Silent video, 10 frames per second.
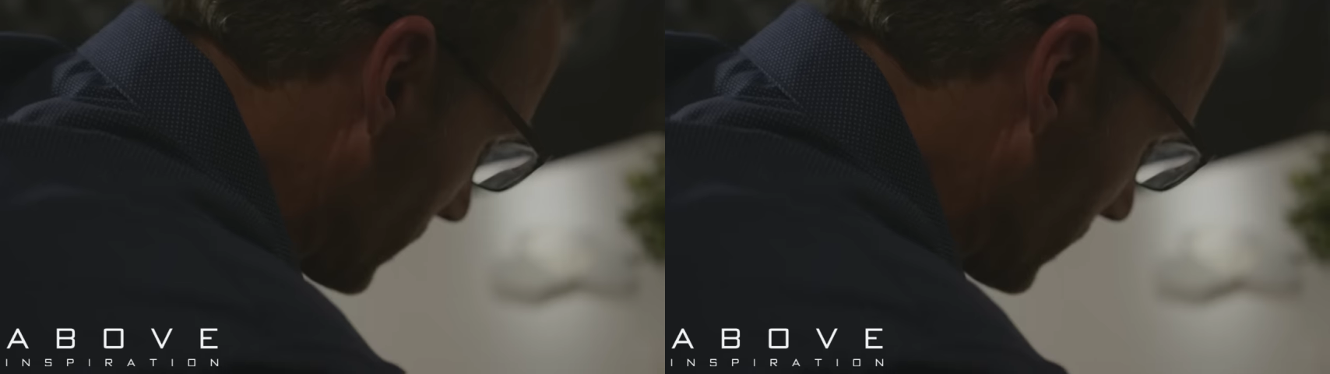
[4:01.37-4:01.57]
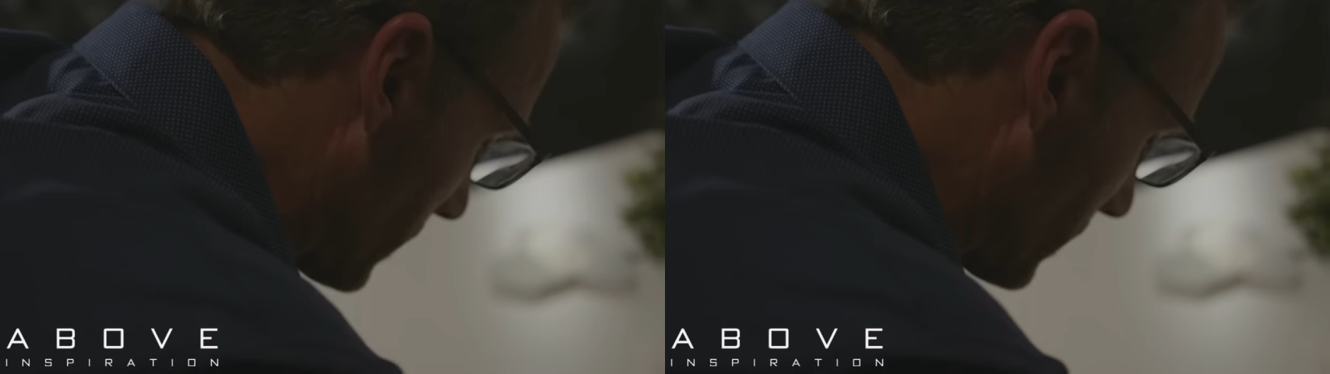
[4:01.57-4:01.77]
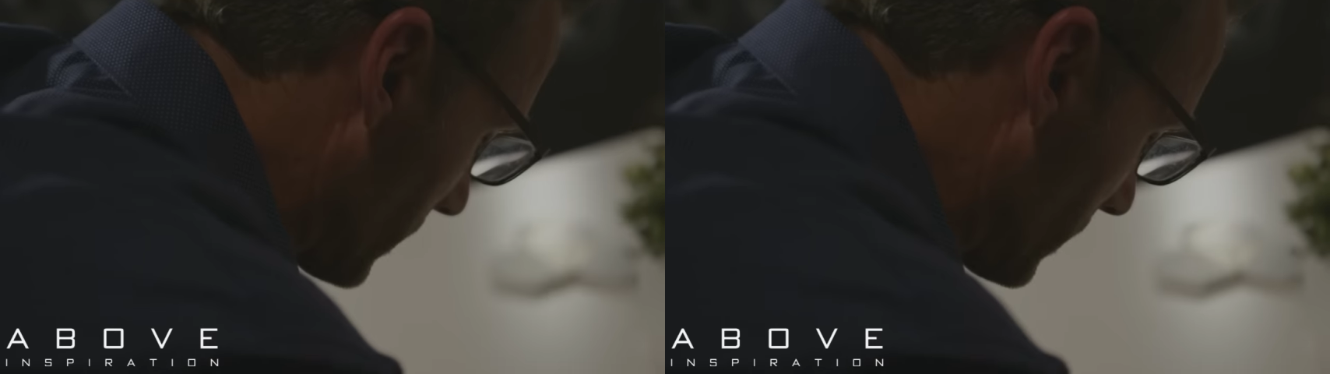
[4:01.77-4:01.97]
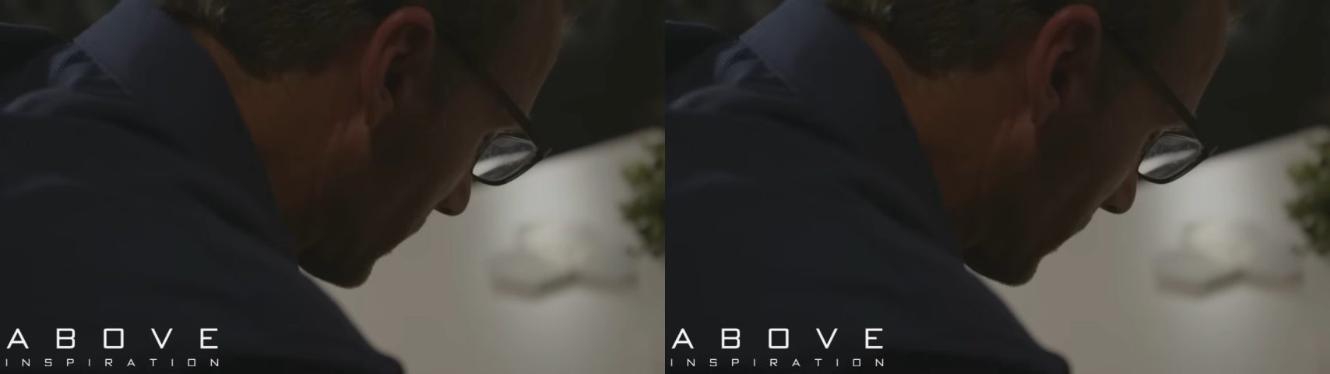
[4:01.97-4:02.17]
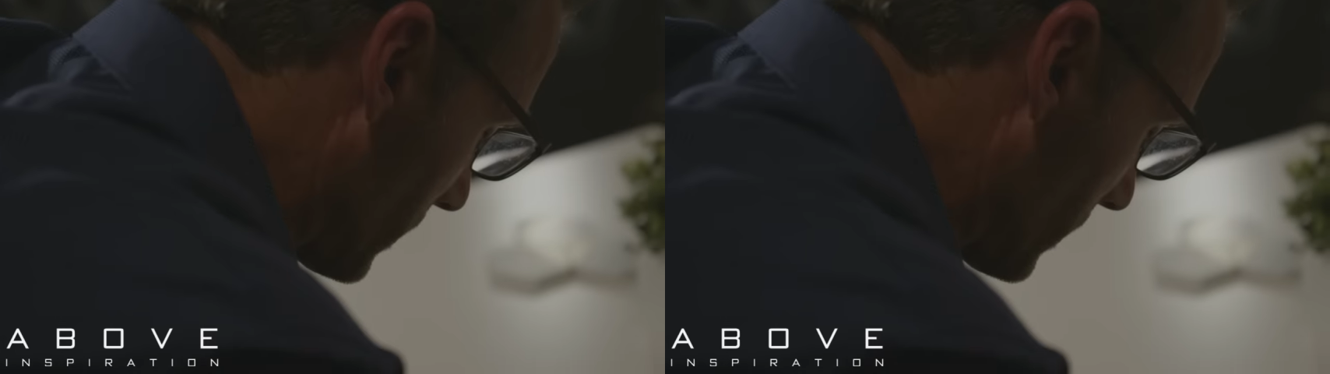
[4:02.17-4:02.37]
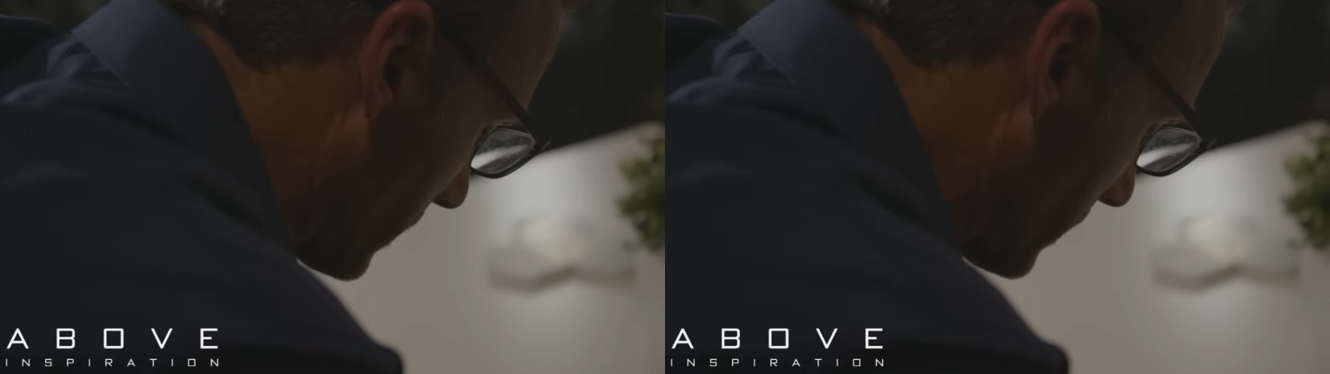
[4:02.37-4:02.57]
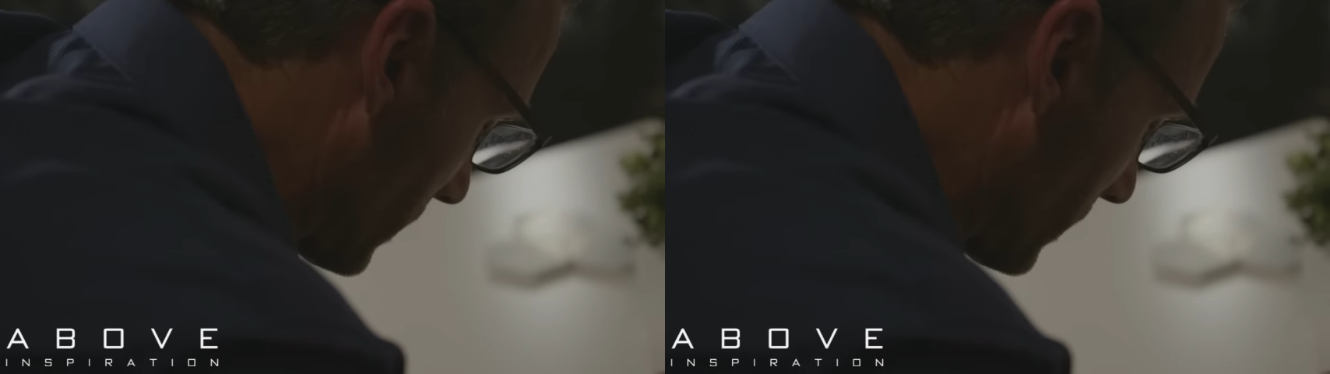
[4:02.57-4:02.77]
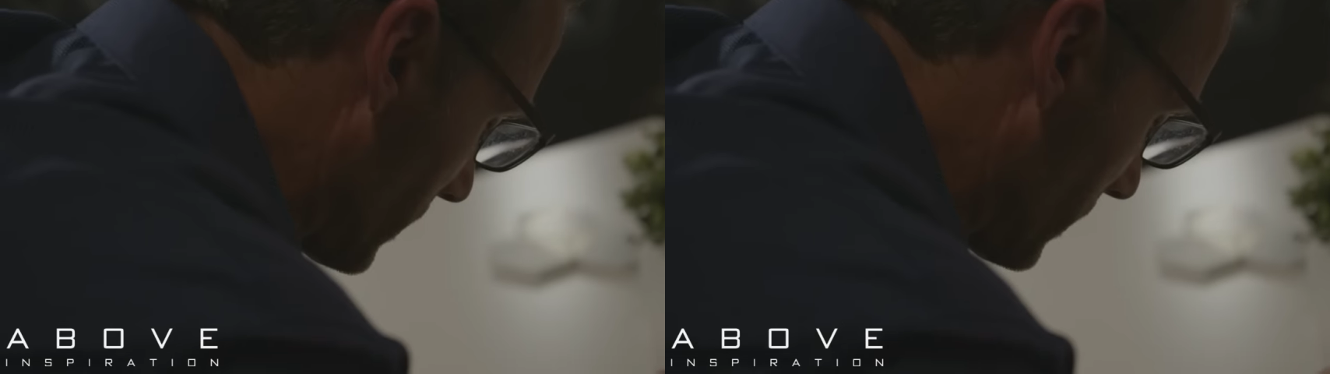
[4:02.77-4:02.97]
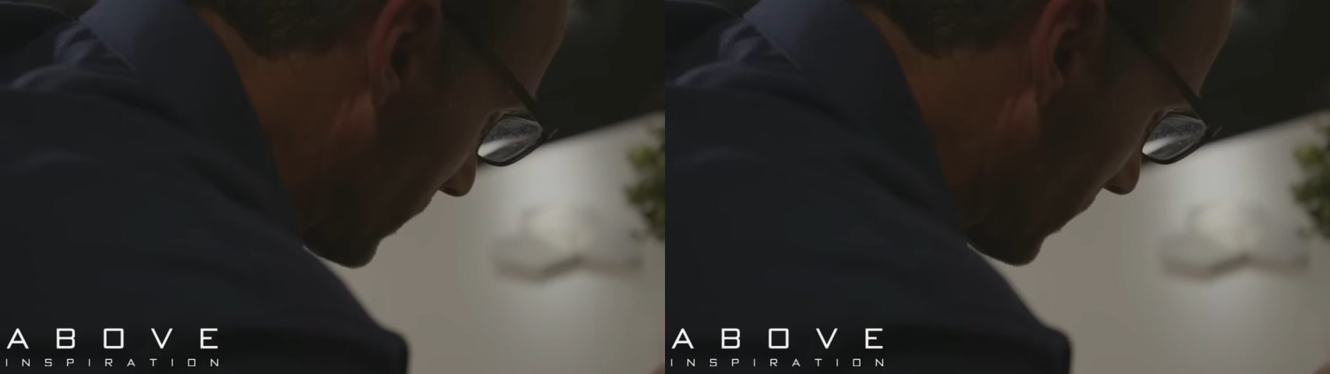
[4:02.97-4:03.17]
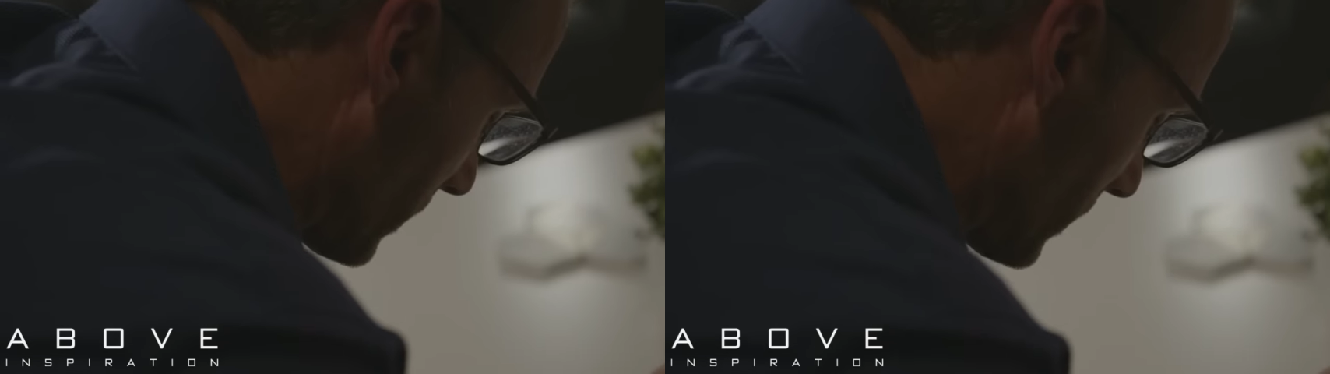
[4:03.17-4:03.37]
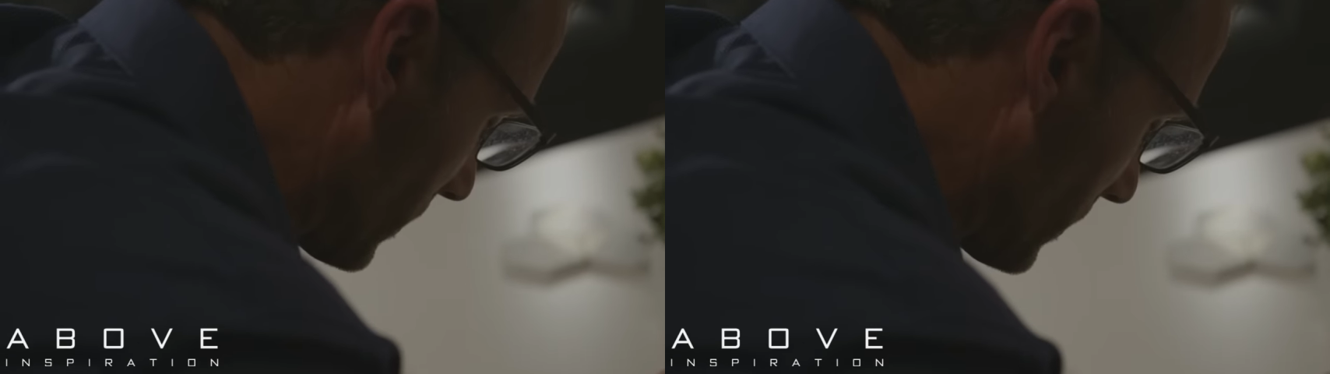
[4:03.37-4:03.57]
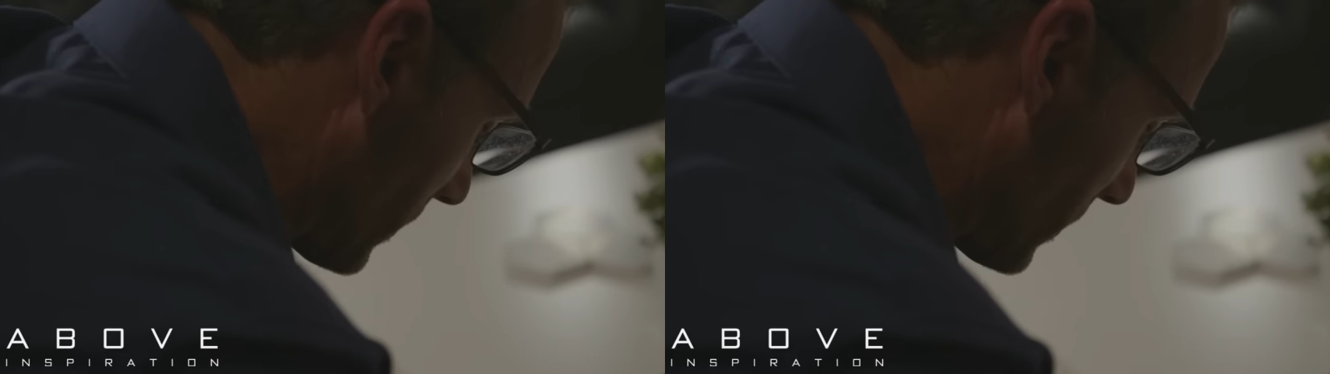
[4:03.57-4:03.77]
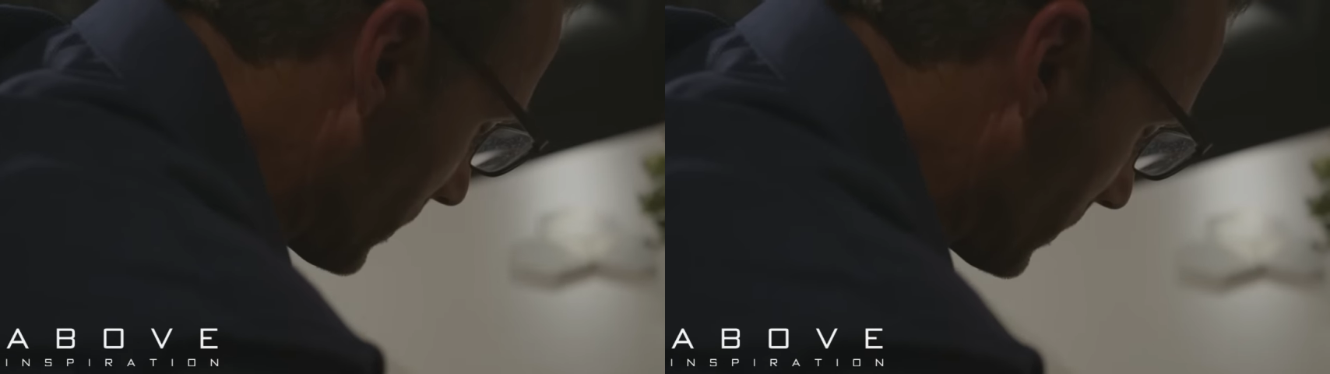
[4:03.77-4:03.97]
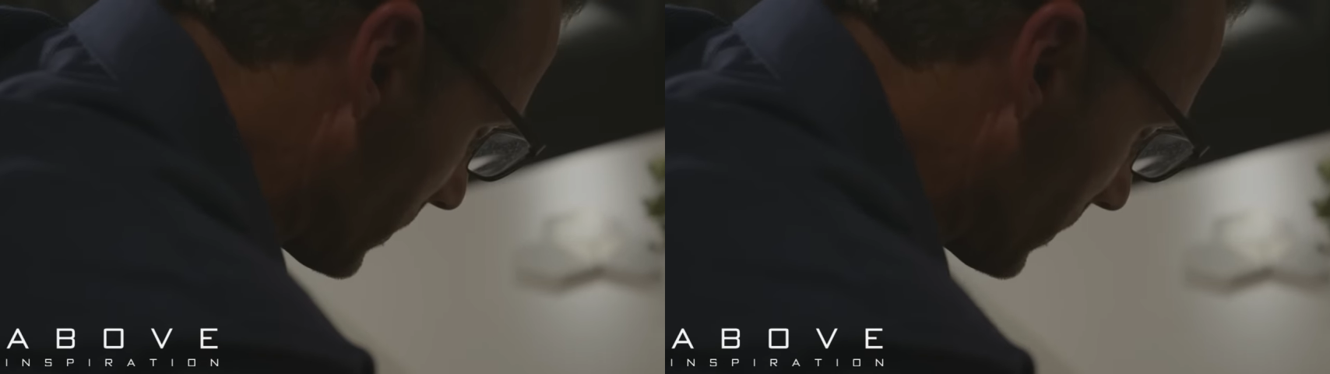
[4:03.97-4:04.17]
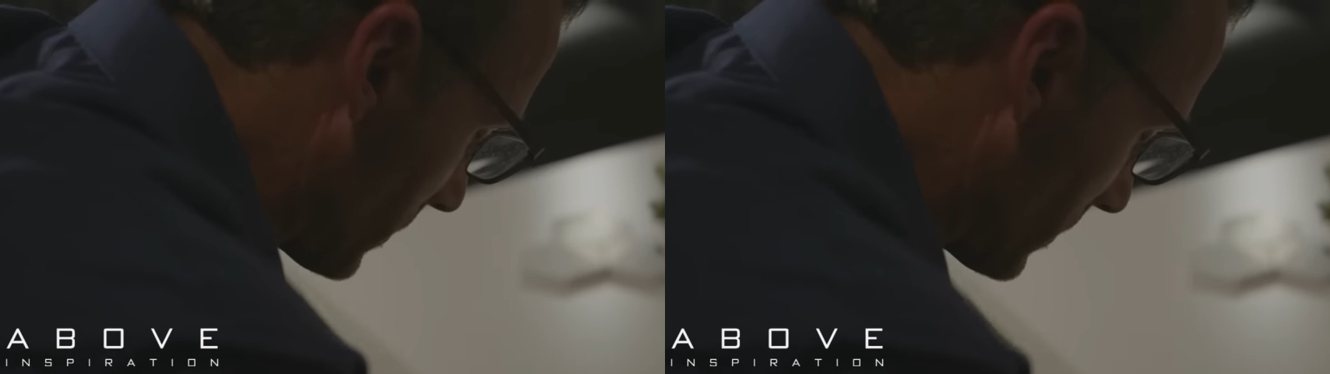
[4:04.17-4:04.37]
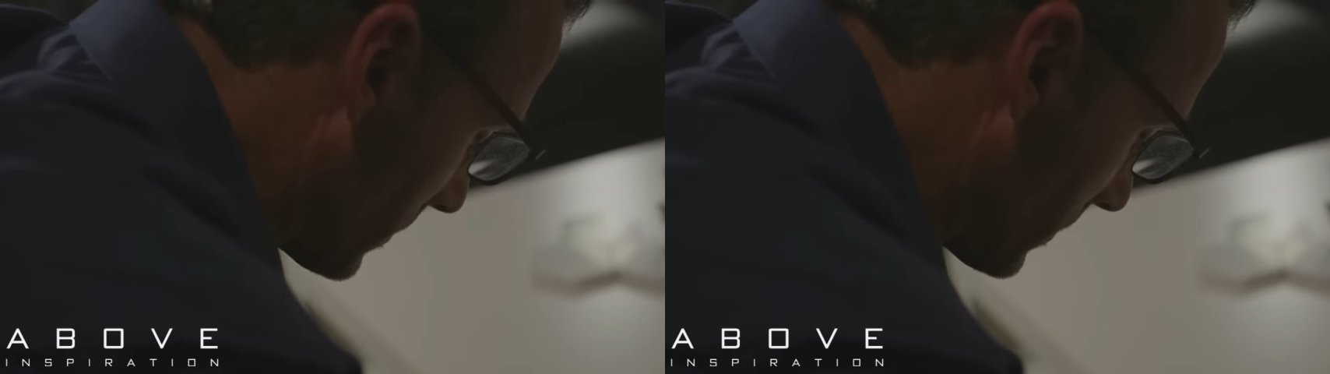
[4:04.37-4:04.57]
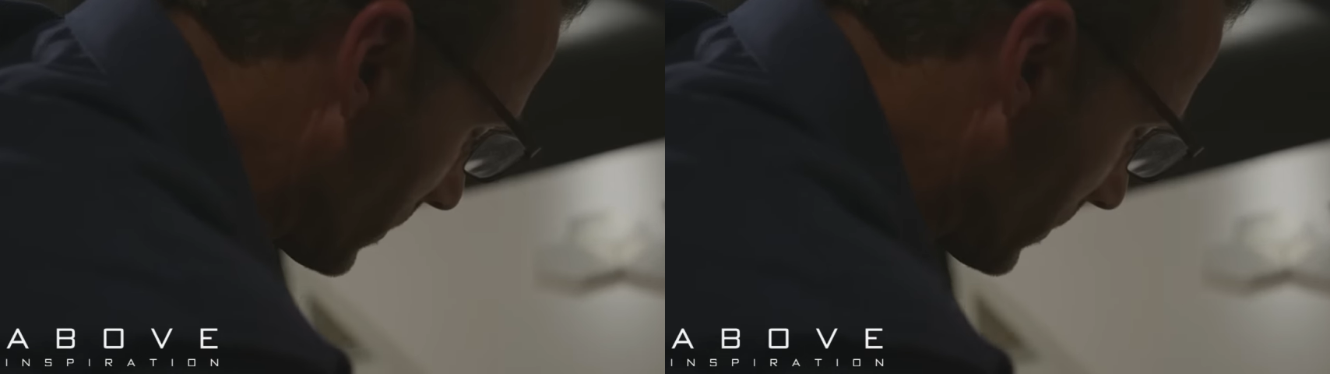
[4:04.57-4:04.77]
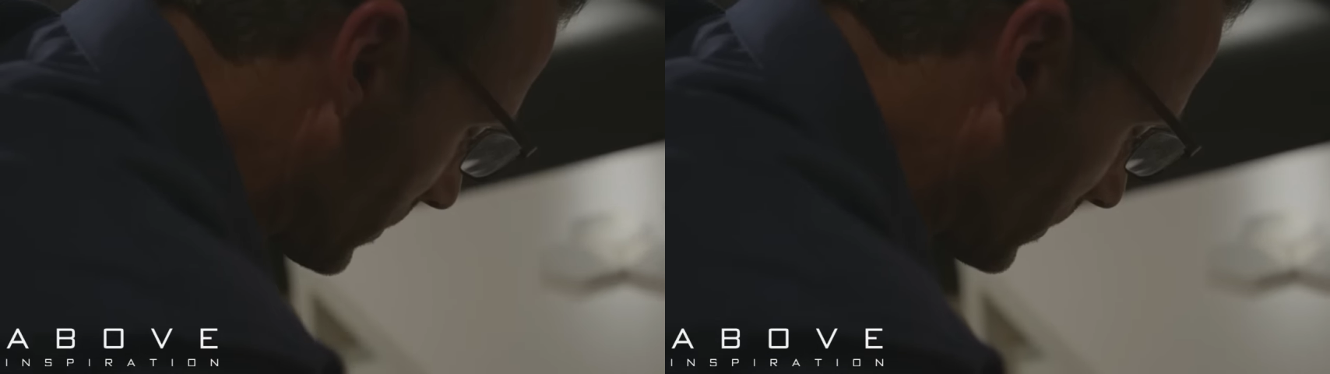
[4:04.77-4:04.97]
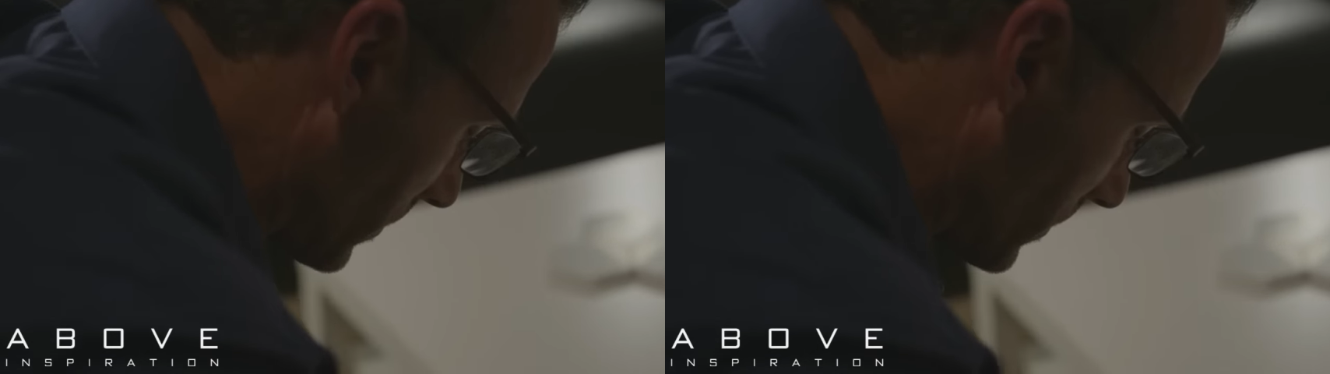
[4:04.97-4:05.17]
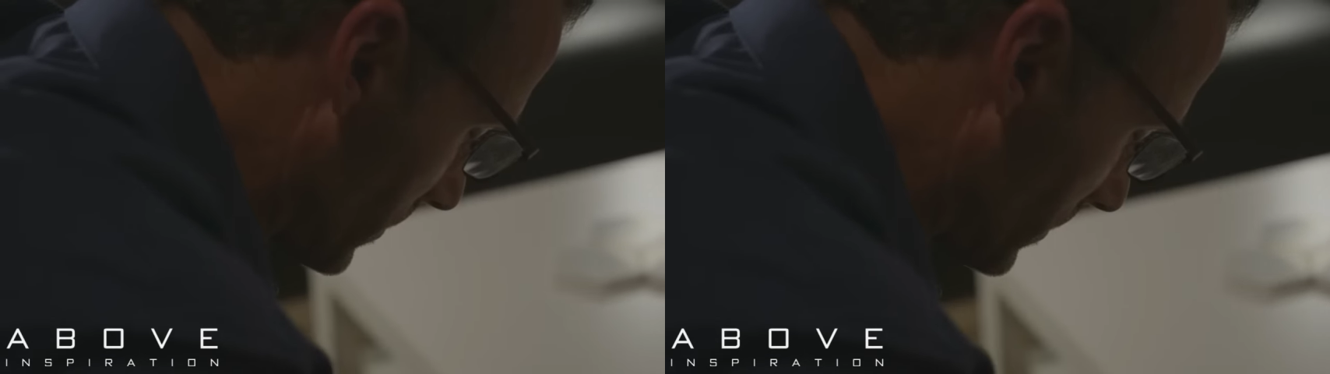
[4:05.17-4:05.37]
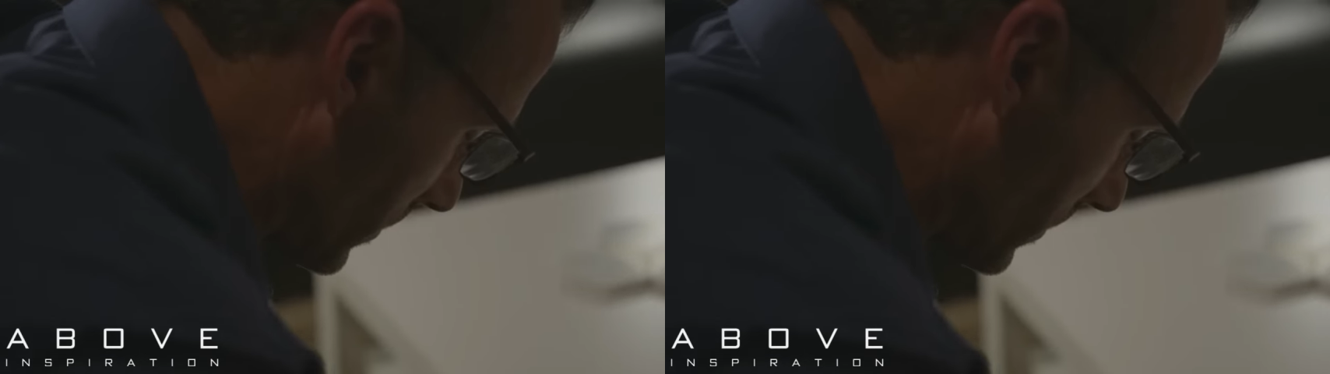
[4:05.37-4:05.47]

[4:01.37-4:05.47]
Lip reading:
[unreadable: no face in view]